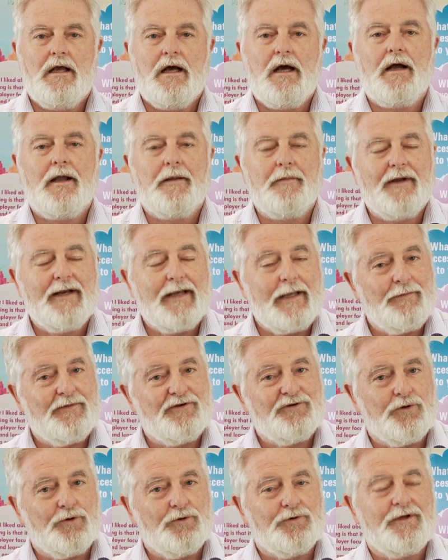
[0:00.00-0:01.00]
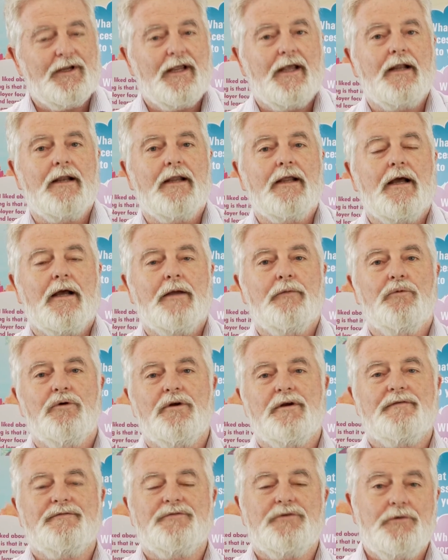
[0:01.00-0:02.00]
Hi, my name is Owen Kelly. I'm
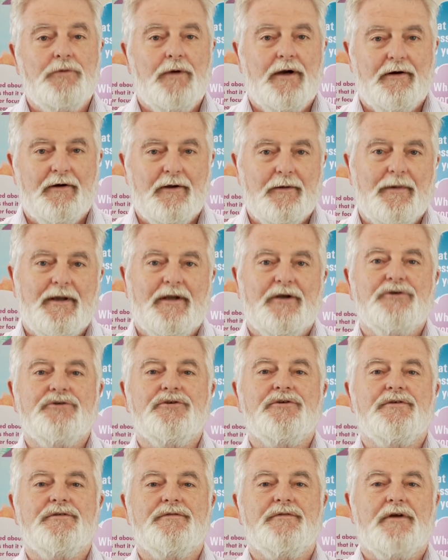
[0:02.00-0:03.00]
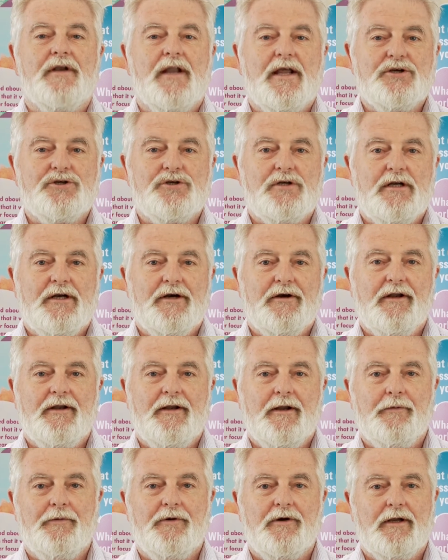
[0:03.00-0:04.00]
one of two area managers for National Learning
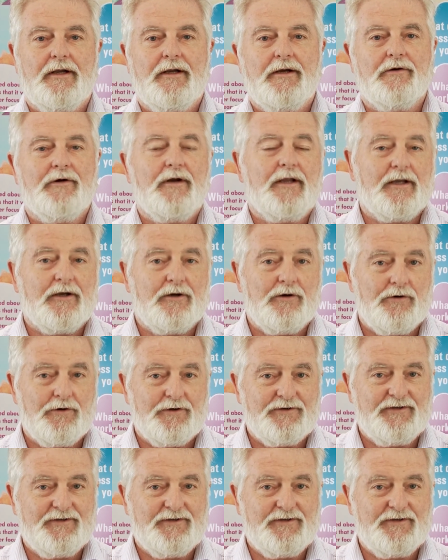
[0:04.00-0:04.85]
Network here in Cork